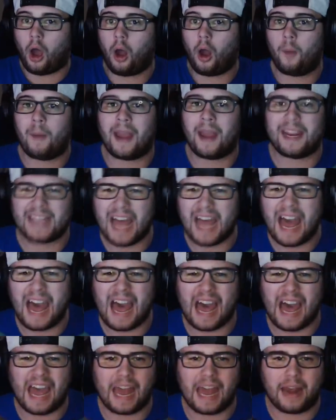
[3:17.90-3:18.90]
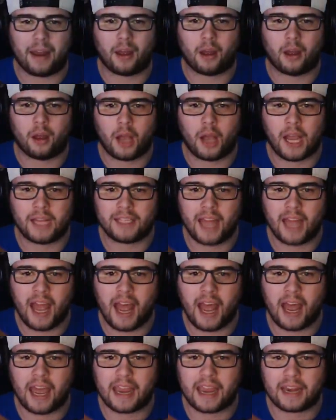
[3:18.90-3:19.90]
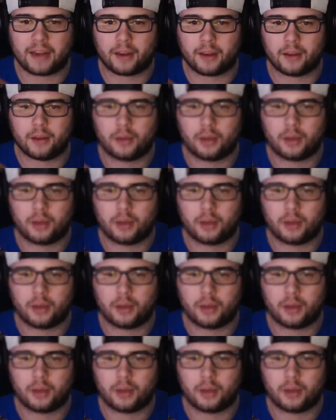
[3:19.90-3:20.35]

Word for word: Oh my god! I died!